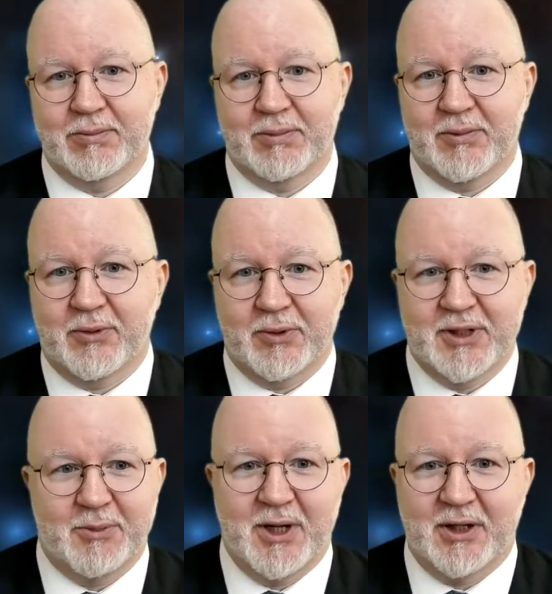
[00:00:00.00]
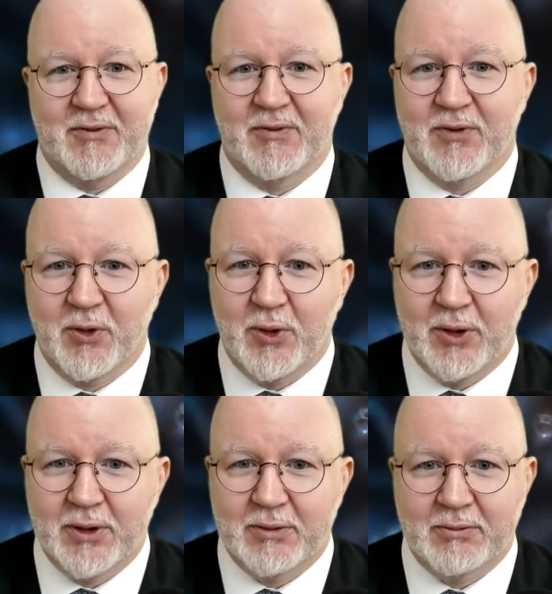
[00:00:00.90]
through some kind of
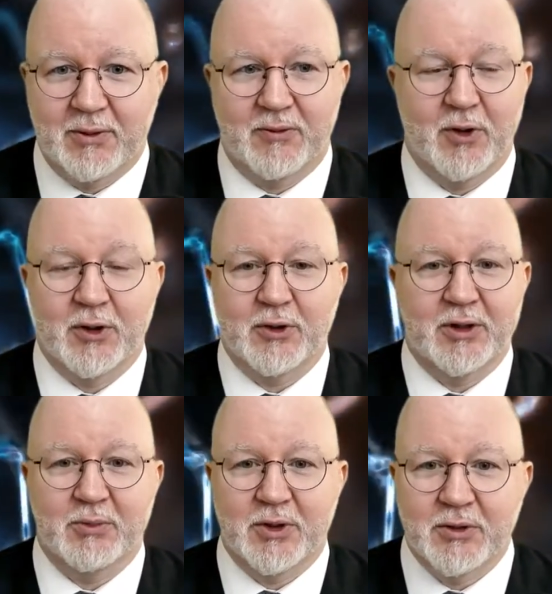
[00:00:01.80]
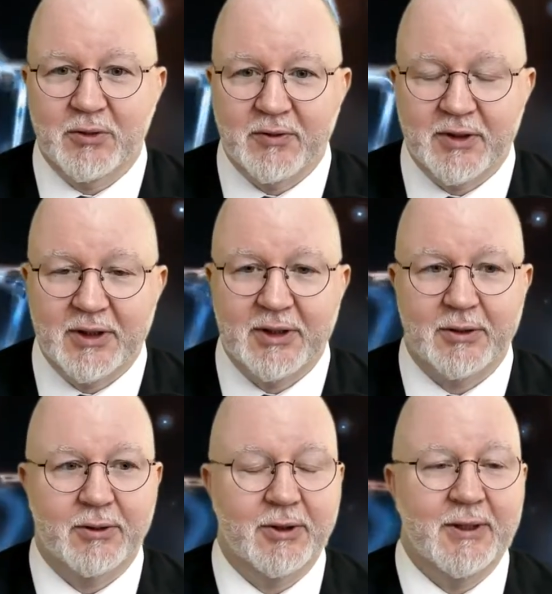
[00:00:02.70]
fraud or fraudulent maneuvers
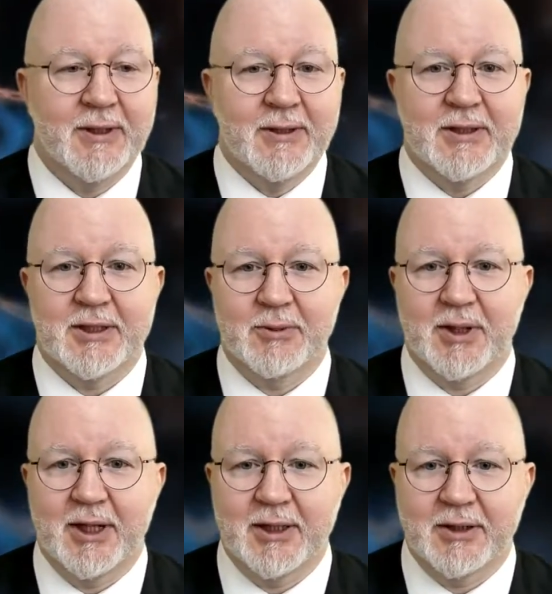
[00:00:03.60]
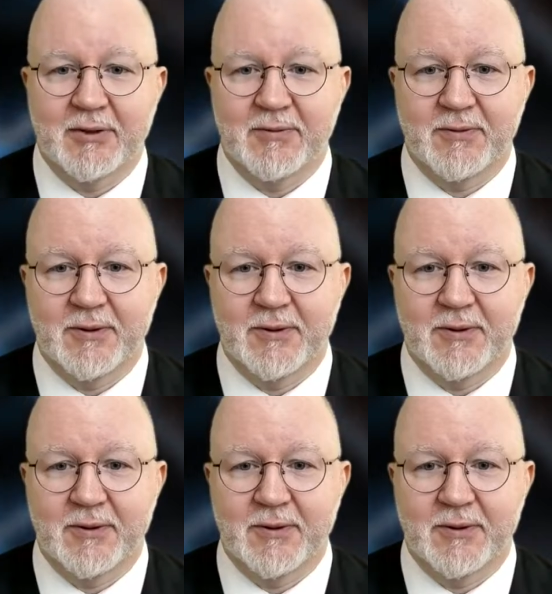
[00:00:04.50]
or some kind of